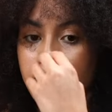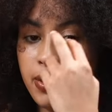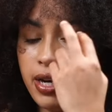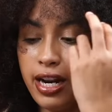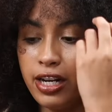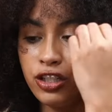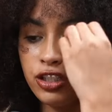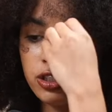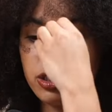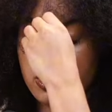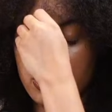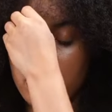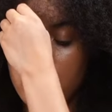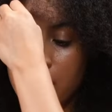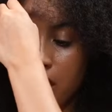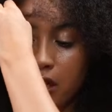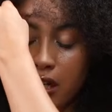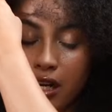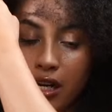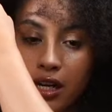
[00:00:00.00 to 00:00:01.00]
but I just
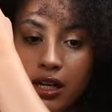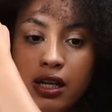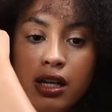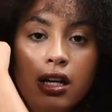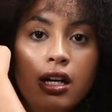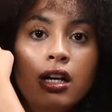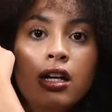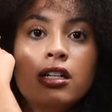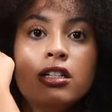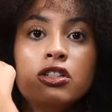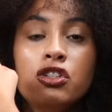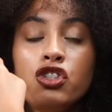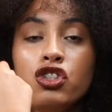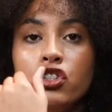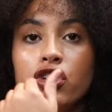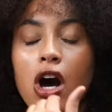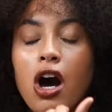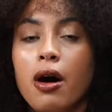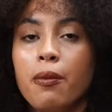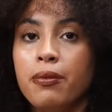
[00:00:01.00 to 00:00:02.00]
could not
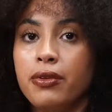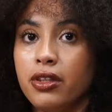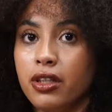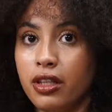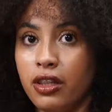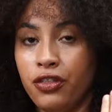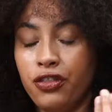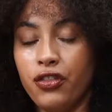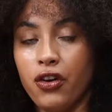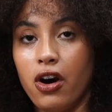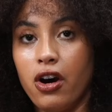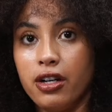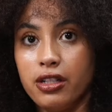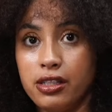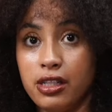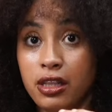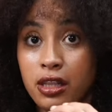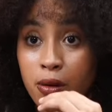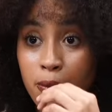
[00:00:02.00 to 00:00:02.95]
stop the thoughts and the